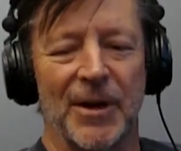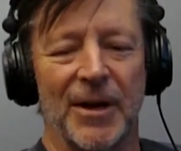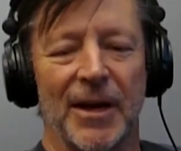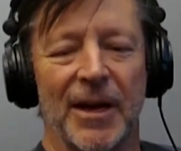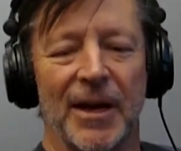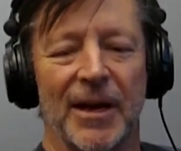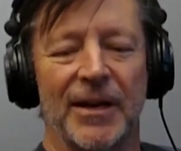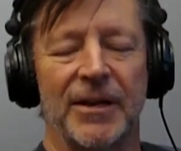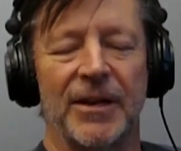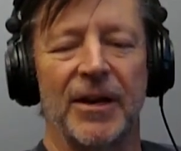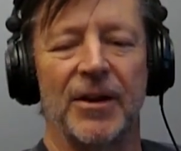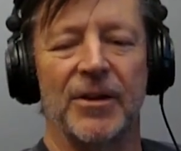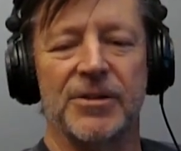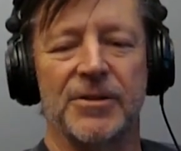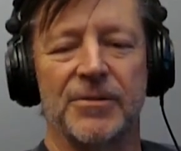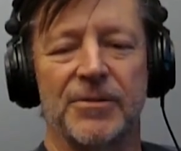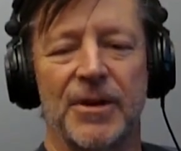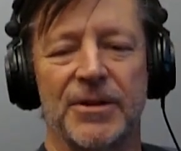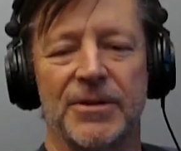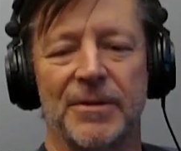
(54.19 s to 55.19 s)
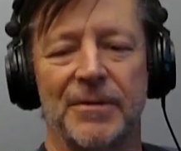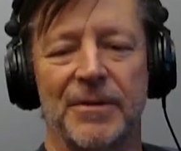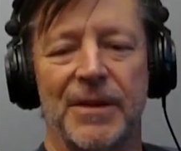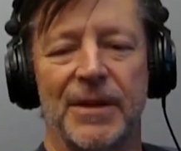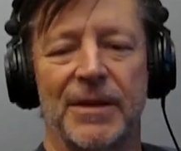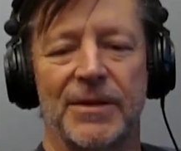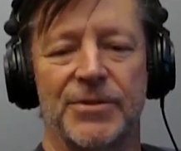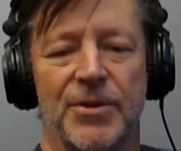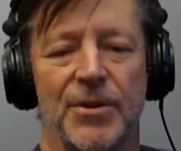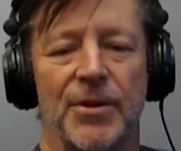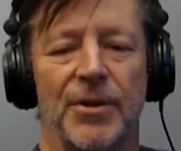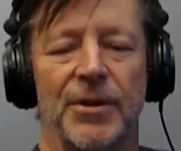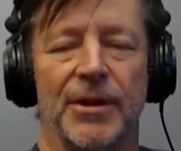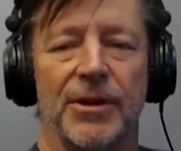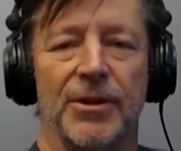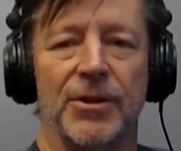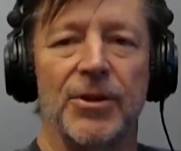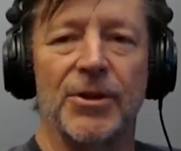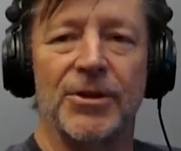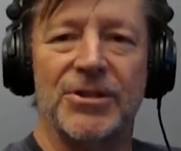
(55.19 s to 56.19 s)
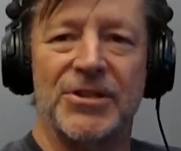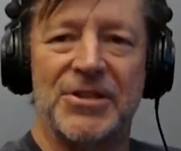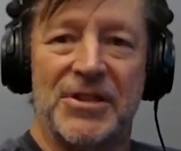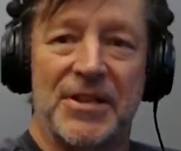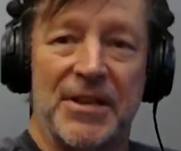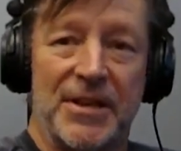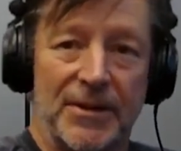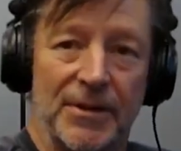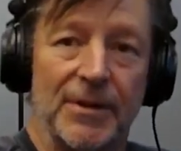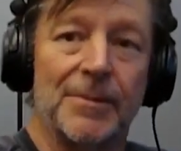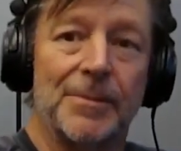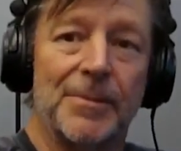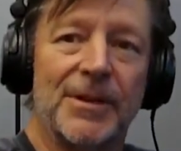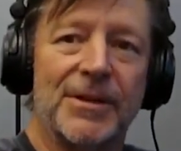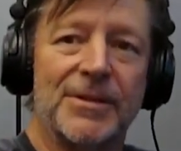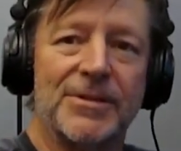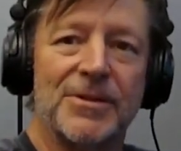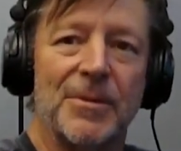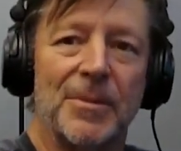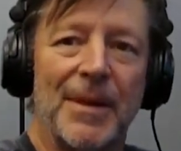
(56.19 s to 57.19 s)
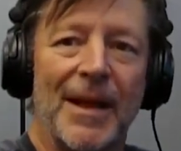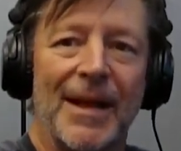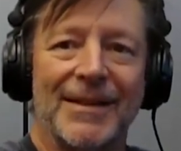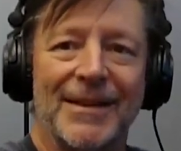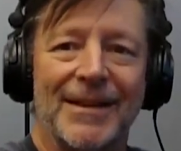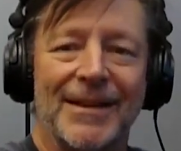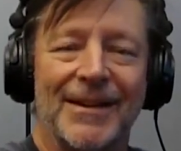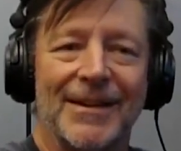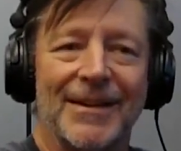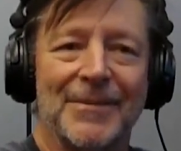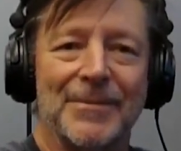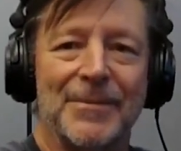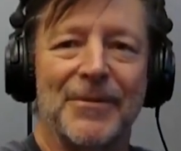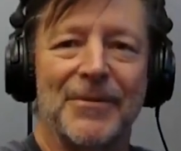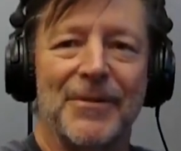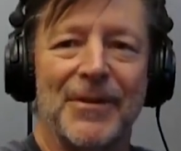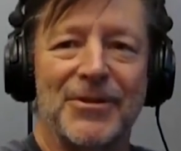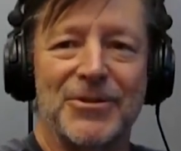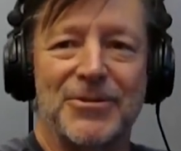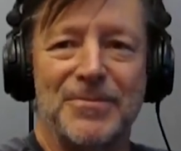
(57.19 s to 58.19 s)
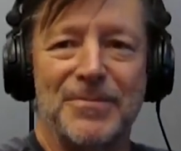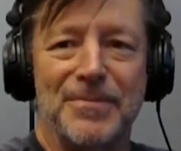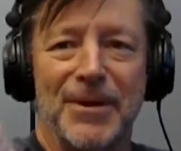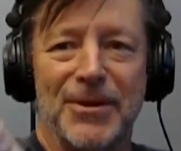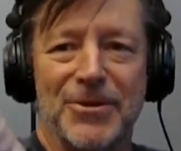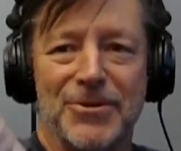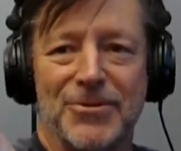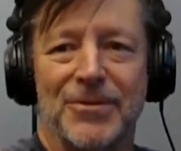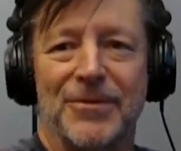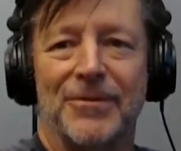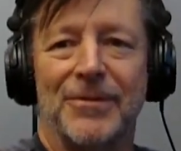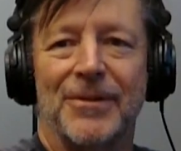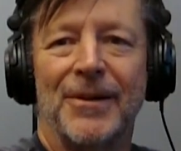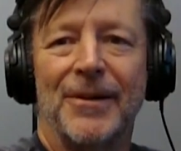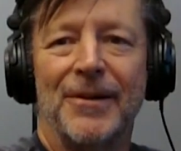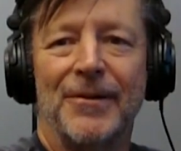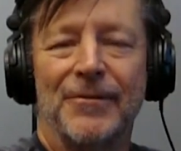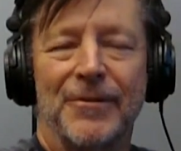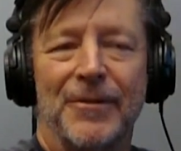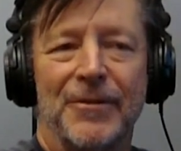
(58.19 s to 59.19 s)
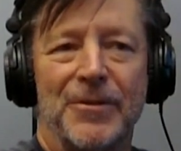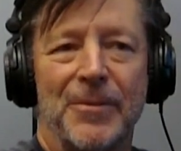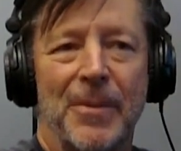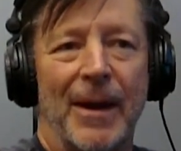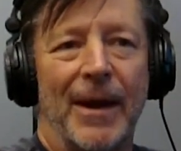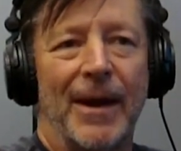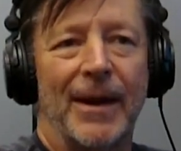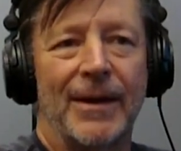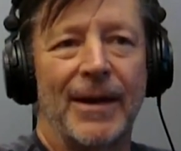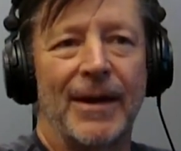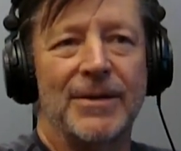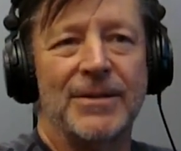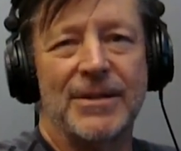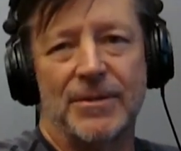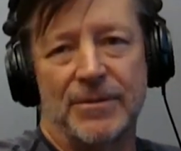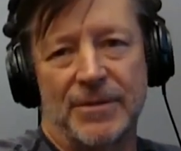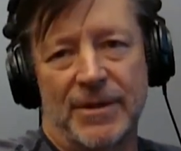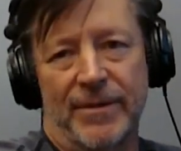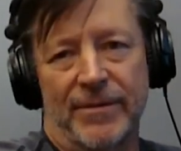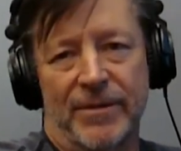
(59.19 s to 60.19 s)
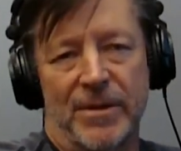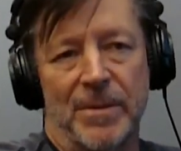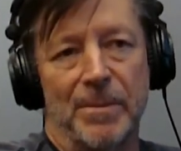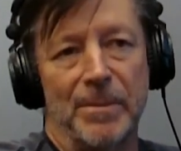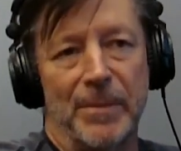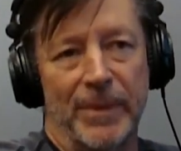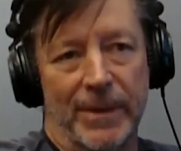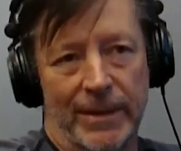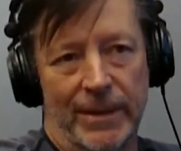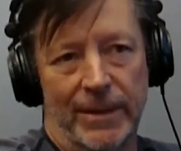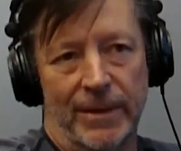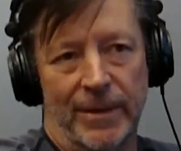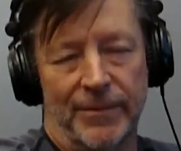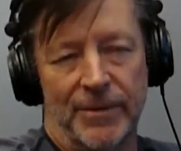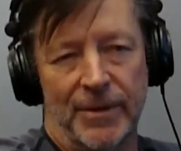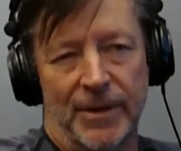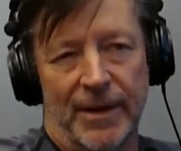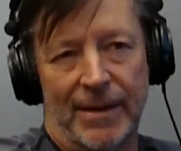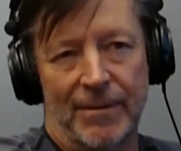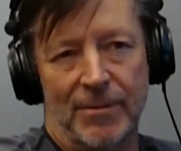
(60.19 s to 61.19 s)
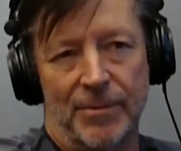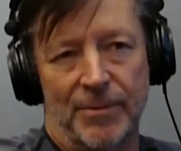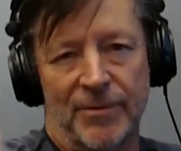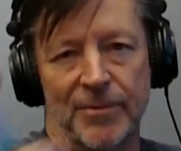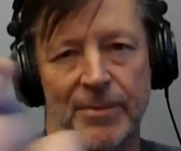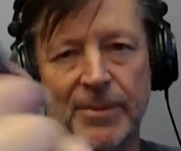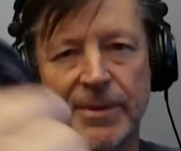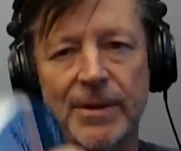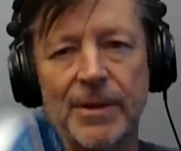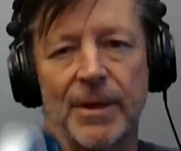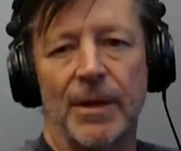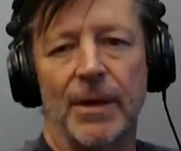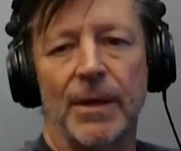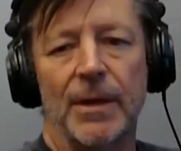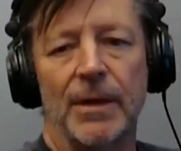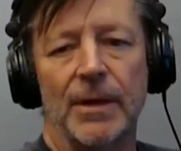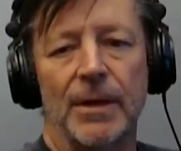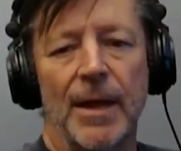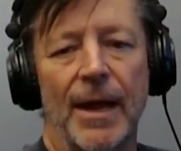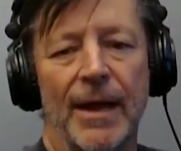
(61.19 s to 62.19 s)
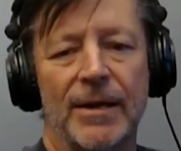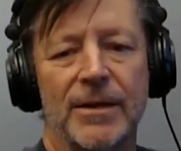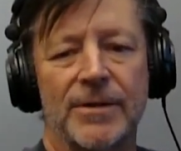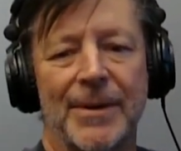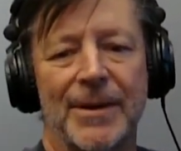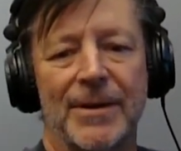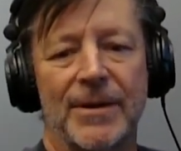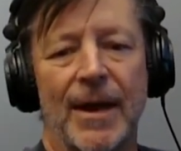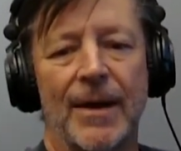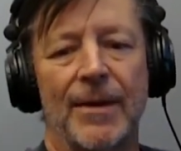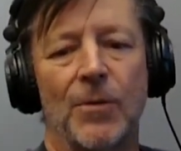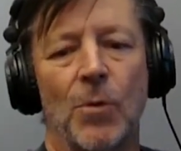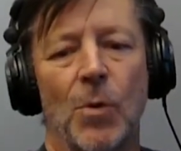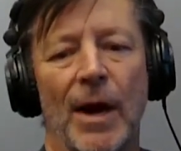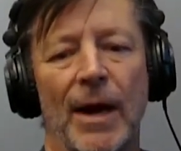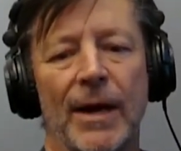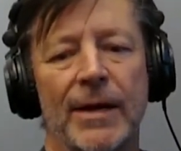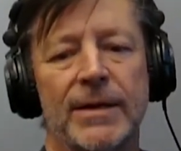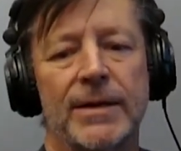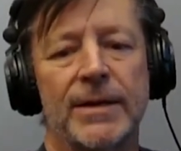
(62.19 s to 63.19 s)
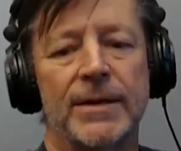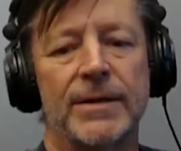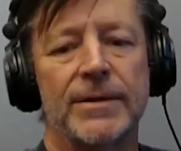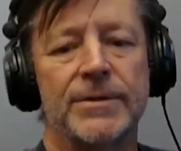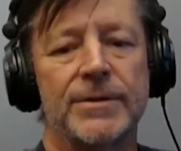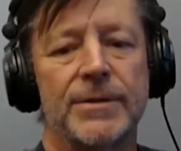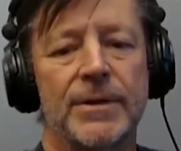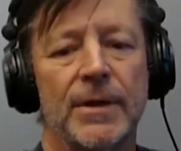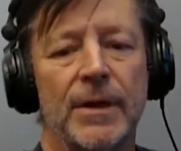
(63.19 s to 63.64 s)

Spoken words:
And it's a relatively thick sole. It looks thinner because of the black thing on it. But if you actually measured it front to back, I'd say it's kind of in the middle of the game improvement line. Is about how wide it is.